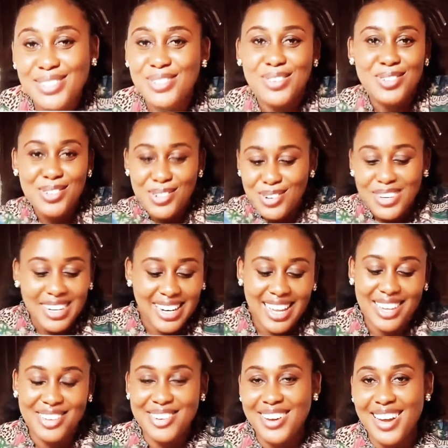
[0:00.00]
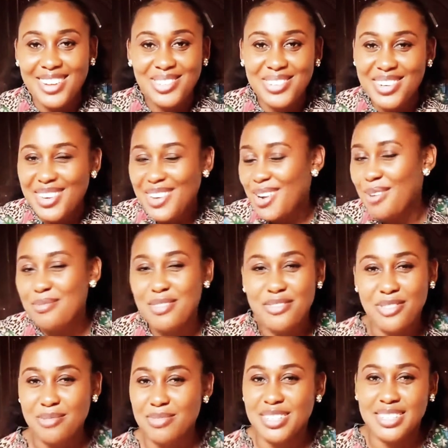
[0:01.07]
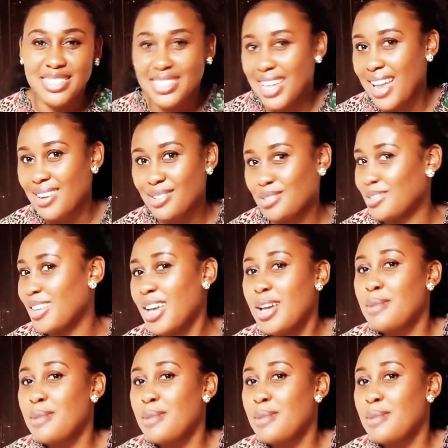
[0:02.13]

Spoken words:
should look like you're actually coming from a salon.